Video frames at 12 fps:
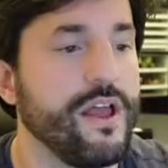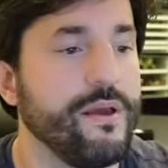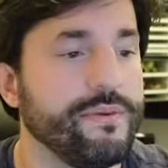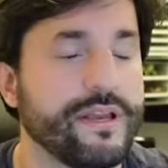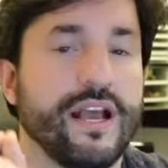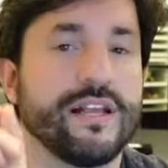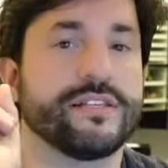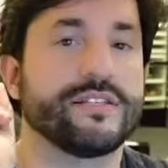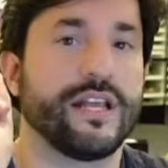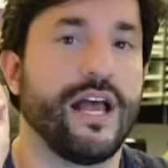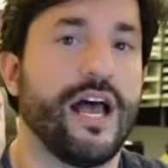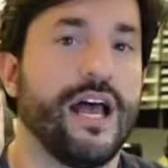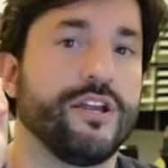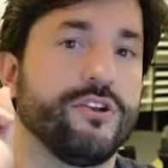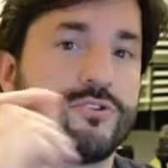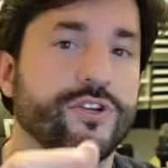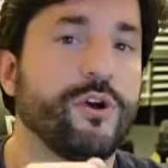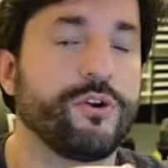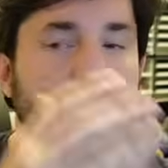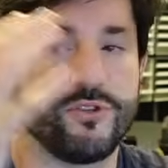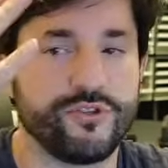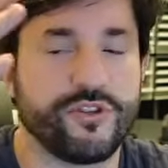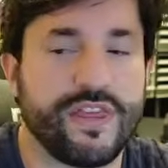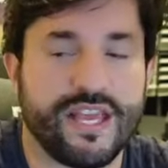Because your totems, you
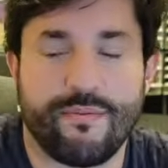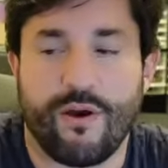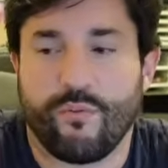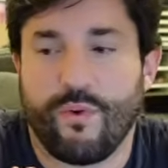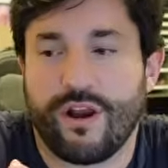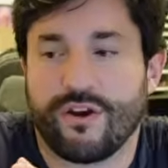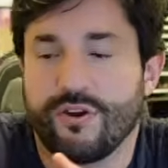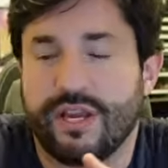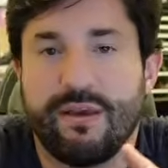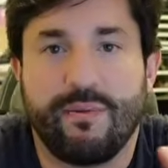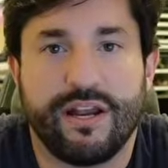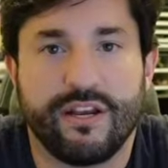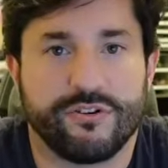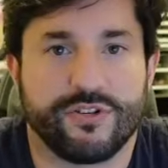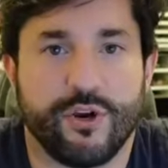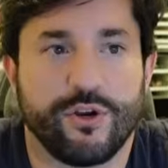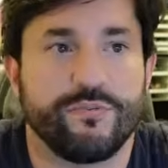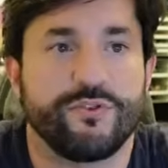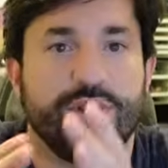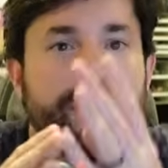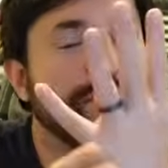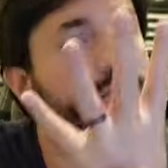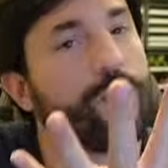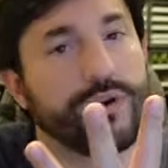should think about where you're keybinding your totems. You have
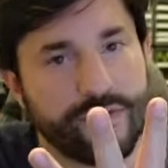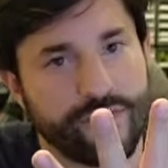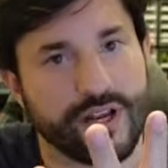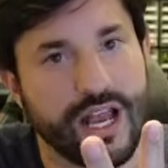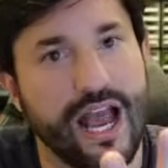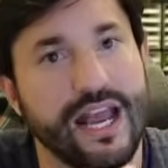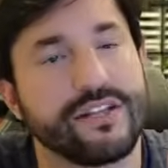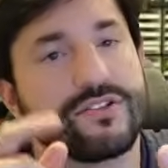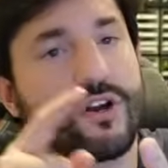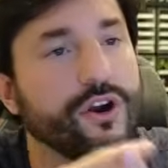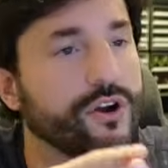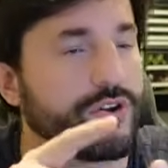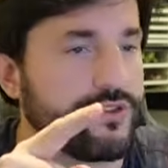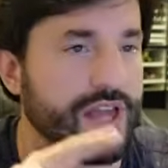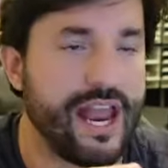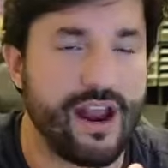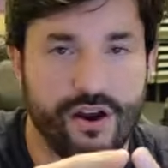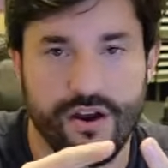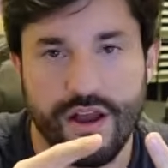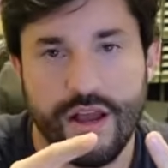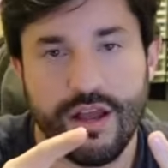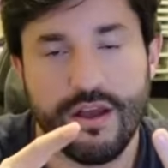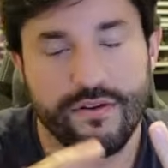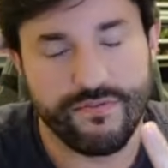4 different kinds: earth, air,
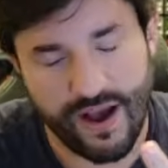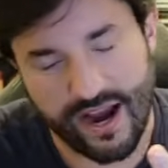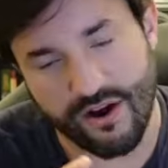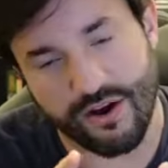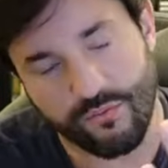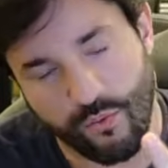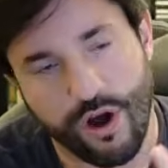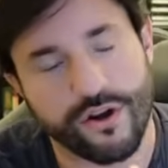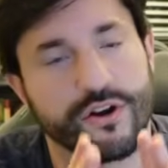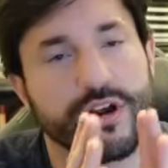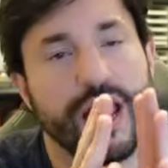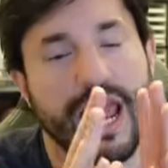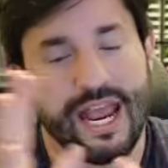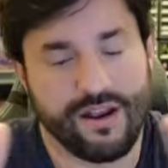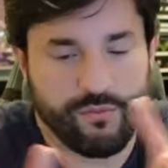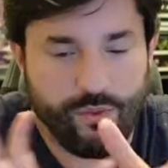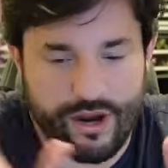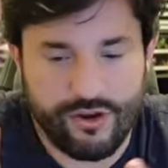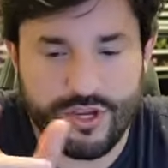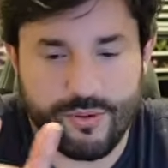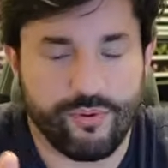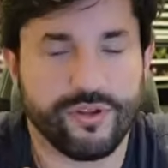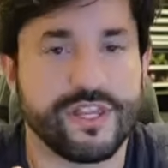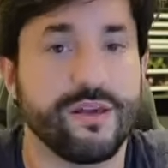fire, and water, and where you could
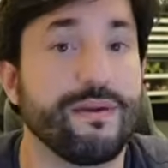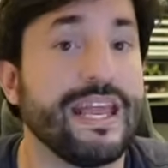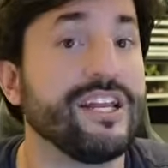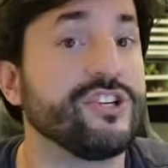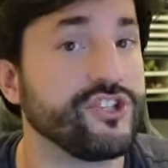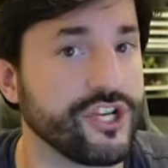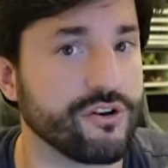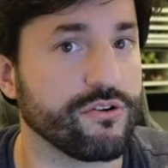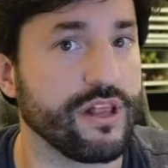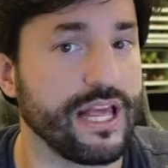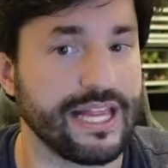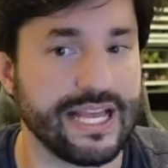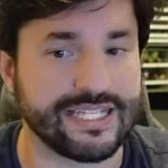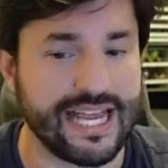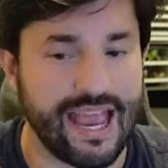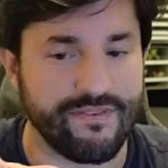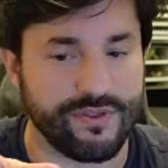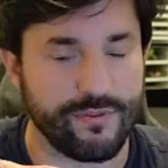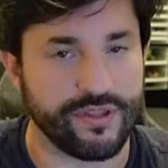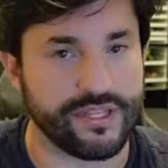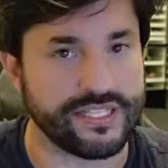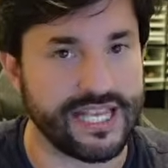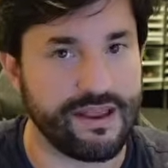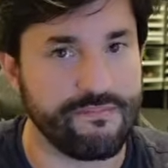put them. In general, I like to have them on the
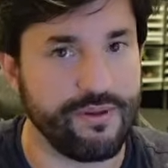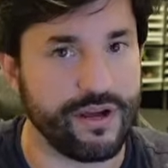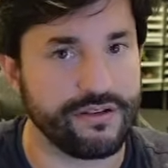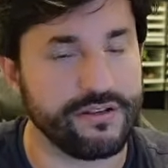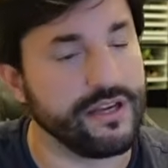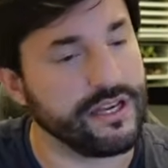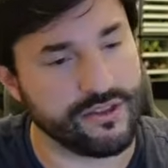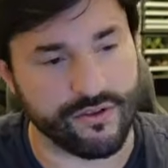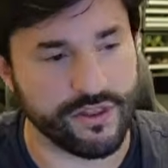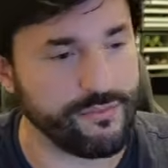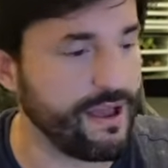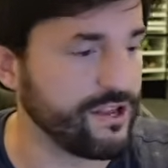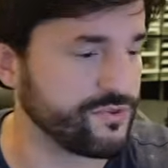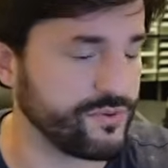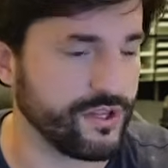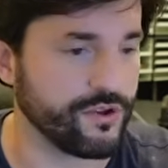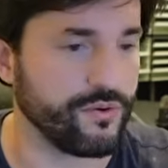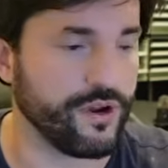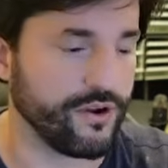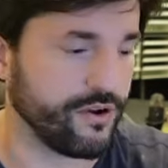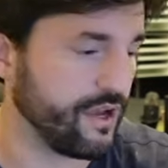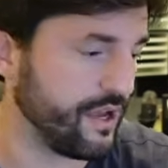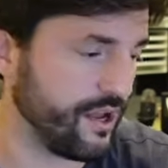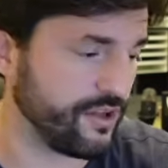same button, either on the mouse wheel or
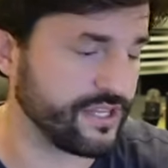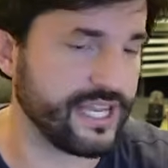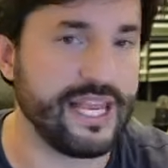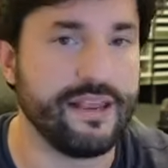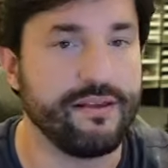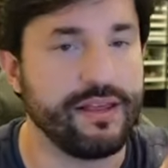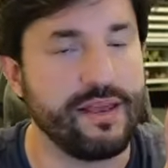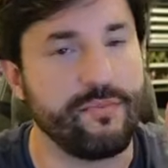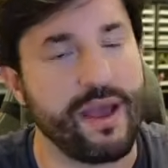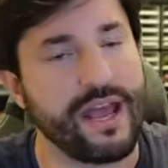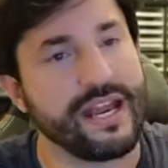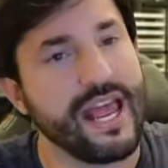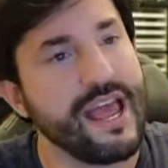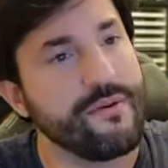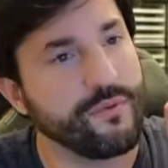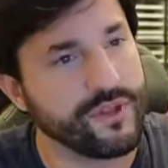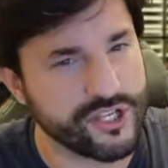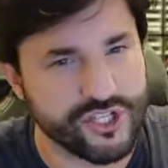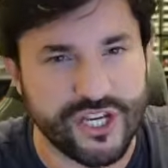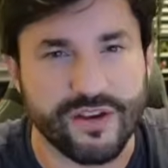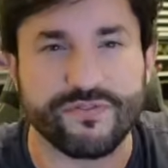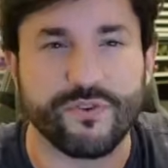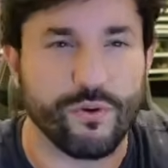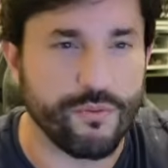on the keypad, with a
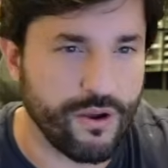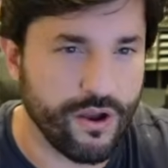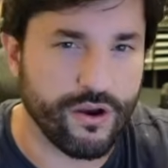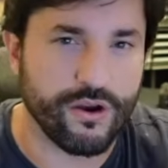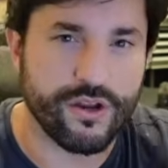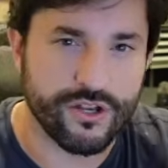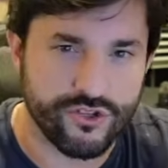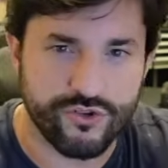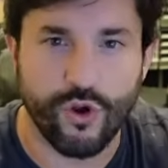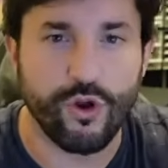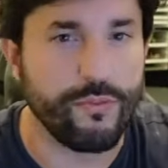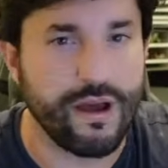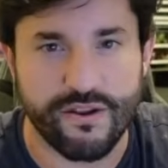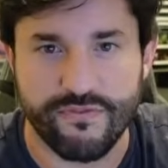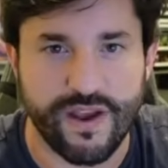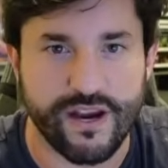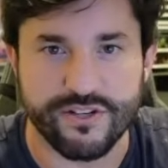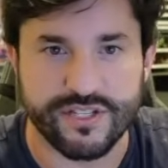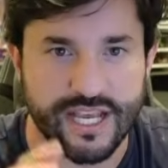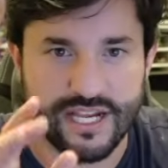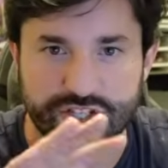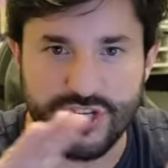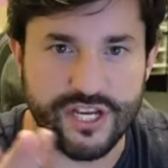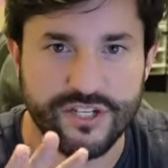shift or control modifiers to kind of
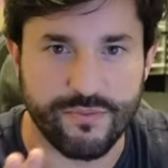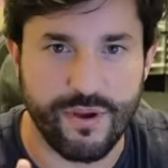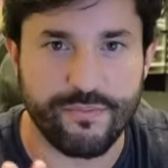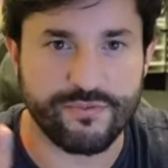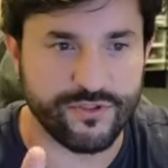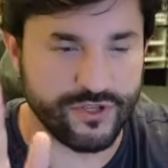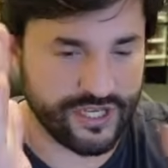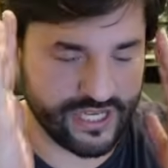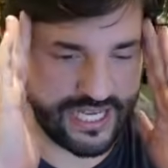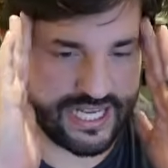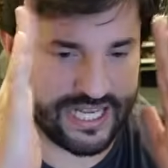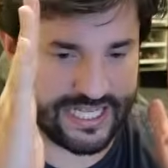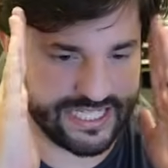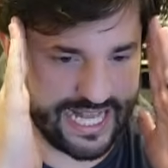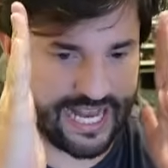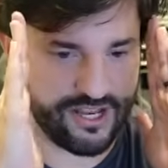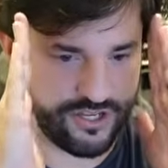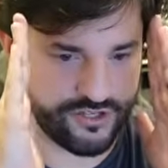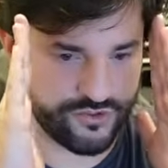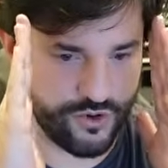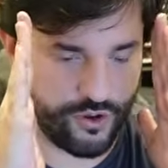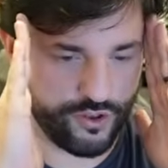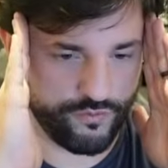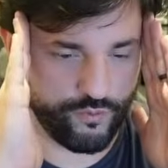change them up so you can stay in
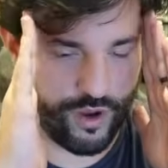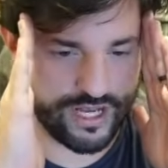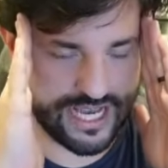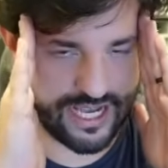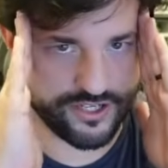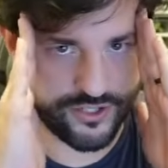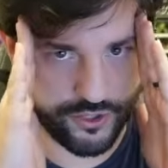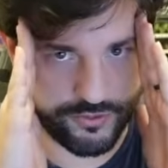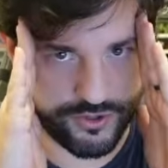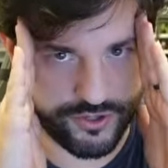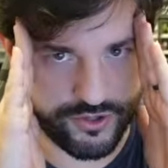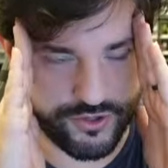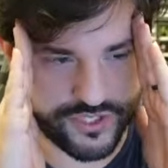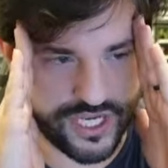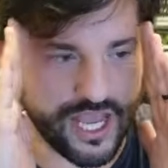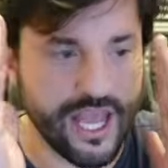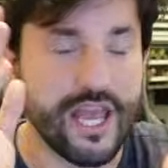control of what kind of totem you're using.